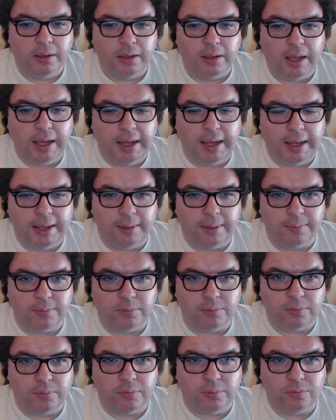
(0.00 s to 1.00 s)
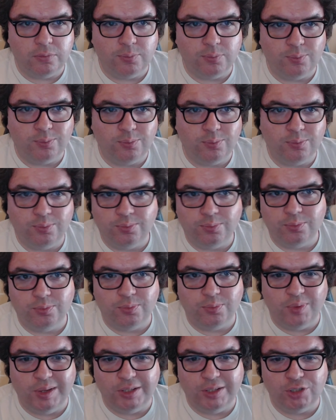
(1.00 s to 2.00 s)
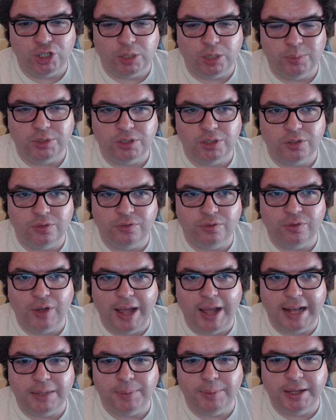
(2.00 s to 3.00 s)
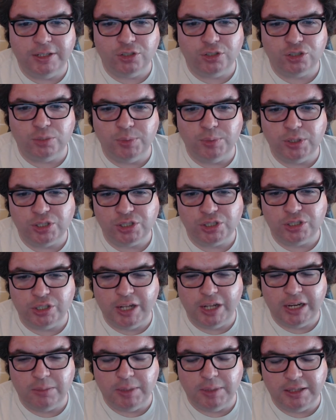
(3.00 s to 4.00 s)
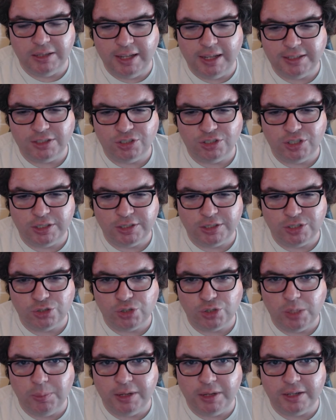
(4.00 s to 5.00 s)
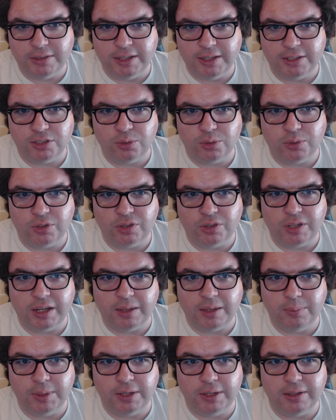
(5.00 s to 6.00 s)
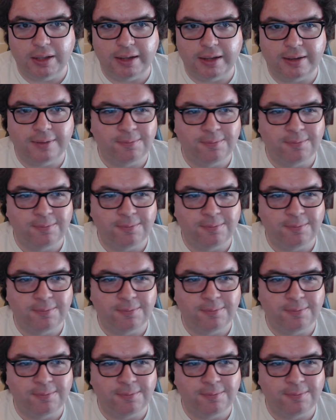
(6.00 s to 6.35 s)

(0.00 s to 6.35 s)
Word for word: um in terms of anime distribution and anime licensing and streaming and that sort of thing. But like,